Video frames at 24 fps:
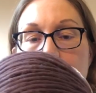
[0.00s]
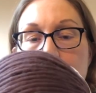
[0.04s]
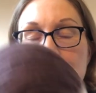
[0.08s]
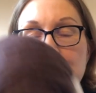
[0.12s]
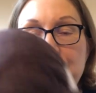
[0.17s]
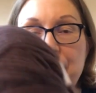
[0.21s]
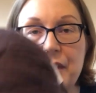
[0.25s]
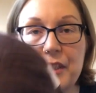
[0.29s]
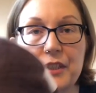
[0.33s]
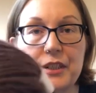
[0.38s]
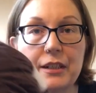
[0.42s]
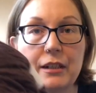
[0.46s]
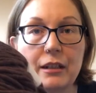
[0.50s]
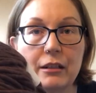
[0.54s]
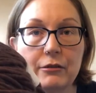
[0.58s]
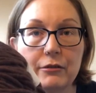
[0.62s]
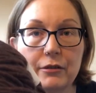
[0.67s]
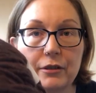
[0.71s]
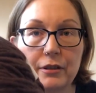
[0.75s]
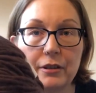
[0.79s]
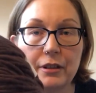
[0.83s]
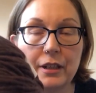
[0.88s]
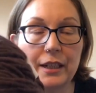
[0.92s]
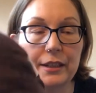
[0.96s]
this
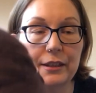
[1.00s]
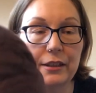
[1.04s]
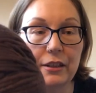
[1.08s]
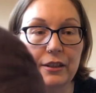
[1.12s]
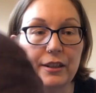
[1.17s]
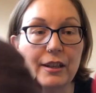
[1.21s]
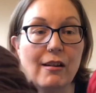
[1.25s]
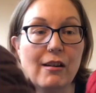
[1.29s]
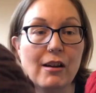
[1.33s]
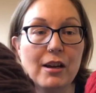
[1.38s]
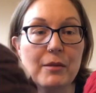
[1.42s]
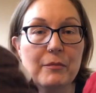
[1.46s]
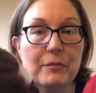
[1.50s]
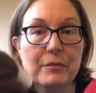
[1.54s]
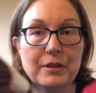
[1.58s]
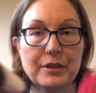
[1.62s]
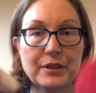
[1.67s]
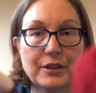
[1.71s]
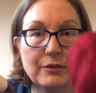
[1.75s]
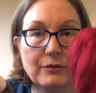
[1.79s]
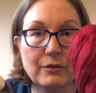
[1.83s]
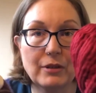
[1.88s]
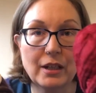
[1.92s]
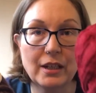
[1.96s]
color at the time,
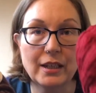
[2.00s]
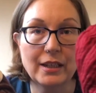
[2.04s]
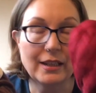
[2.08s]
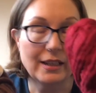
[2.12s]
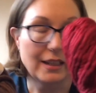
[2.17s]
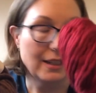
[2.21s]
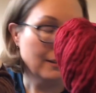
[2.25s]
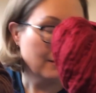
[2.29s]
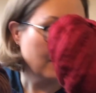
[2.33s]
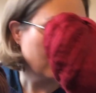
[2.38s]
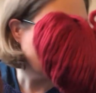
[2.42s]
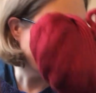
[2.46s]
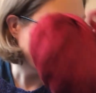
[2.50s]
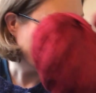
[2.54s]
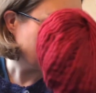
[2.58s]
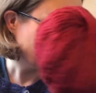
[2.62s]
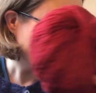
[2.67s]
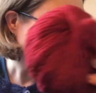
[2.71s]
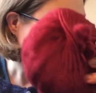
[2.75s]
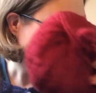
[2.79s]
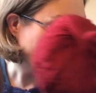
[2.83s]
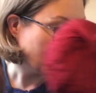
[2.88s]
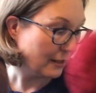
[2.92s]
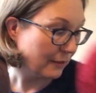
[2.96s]
so I then got
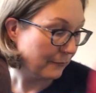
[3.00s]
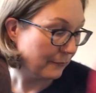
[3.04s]
this